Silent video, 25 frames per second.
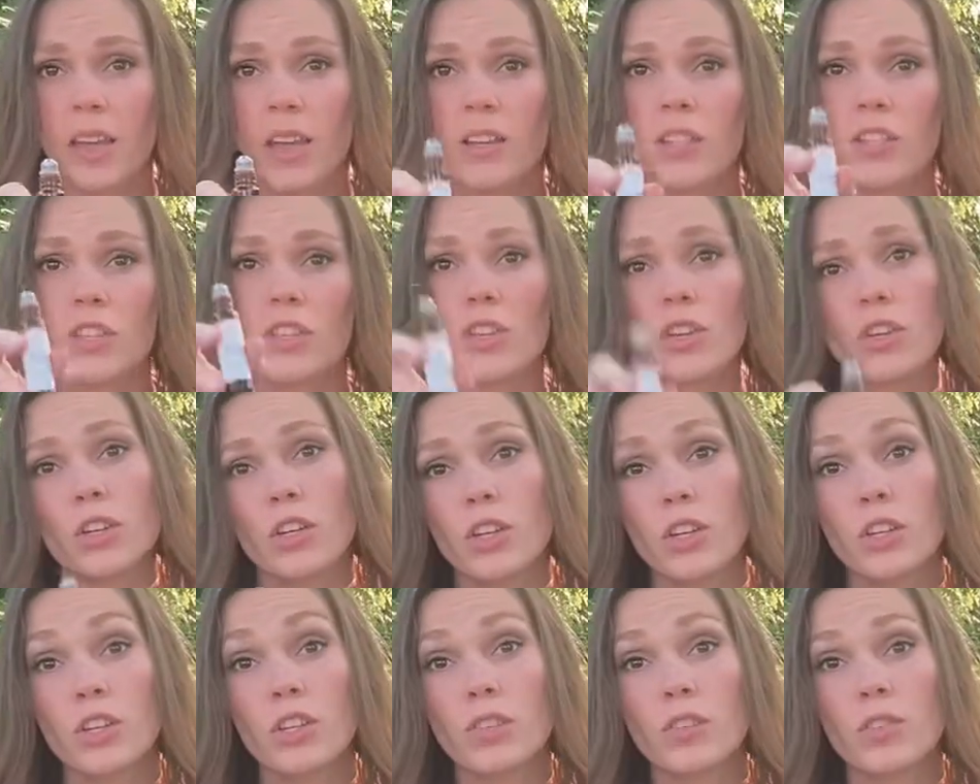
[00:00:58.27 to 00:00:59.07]
So you
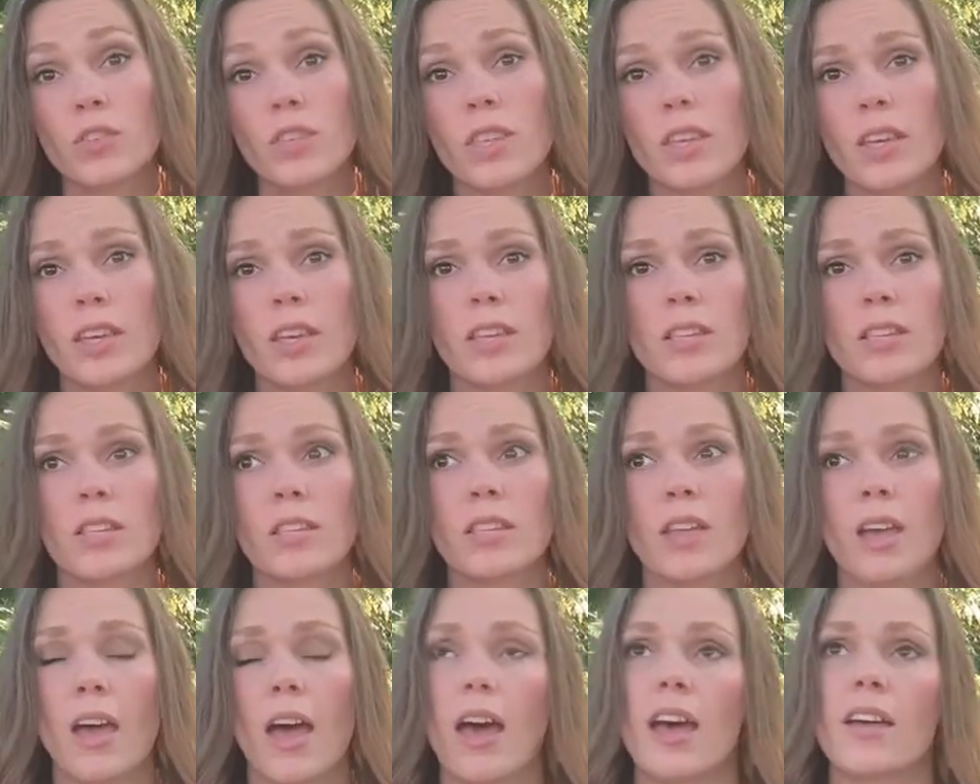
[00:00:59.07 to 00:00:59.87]
can use
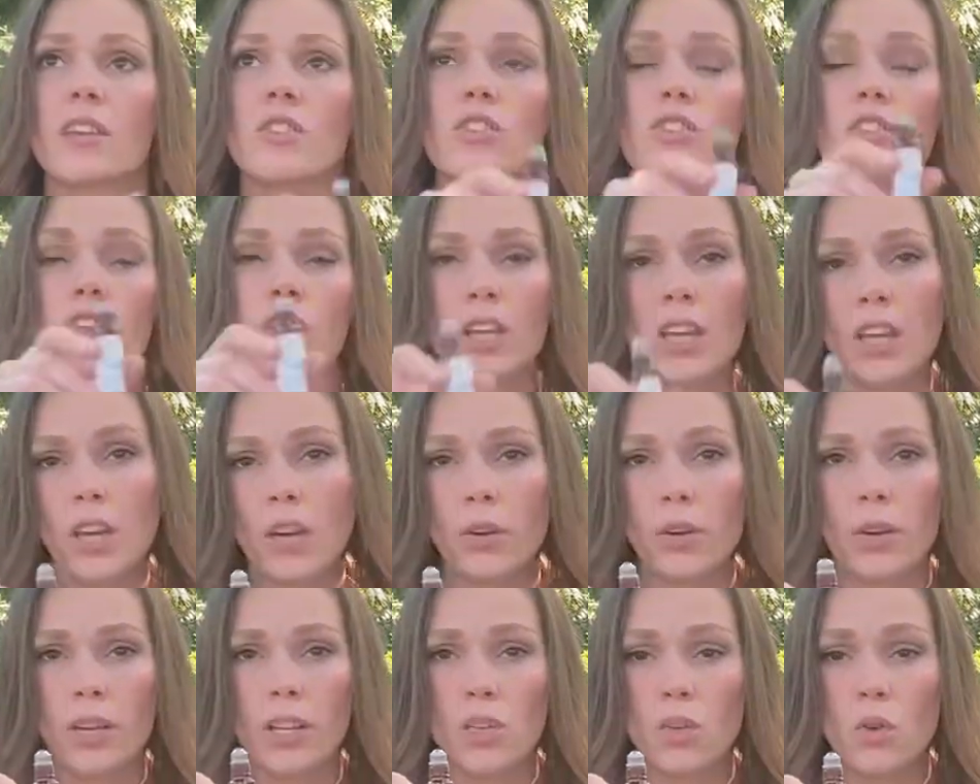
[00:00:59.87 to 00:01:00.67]
this as your
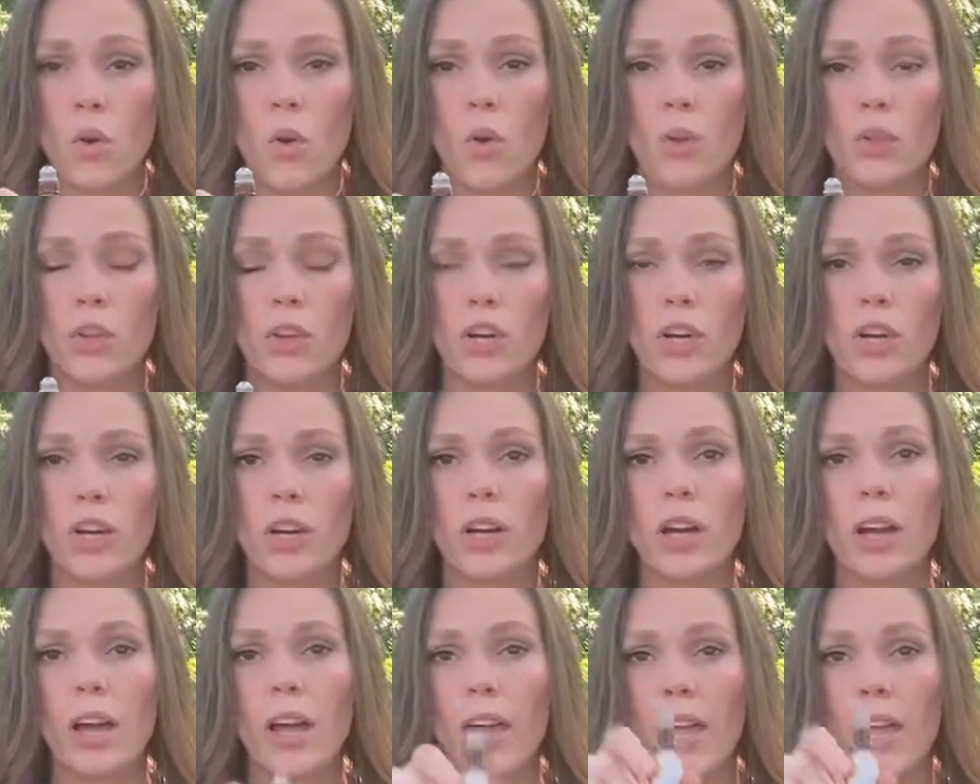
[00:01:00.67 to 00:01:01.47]
kiddo gets older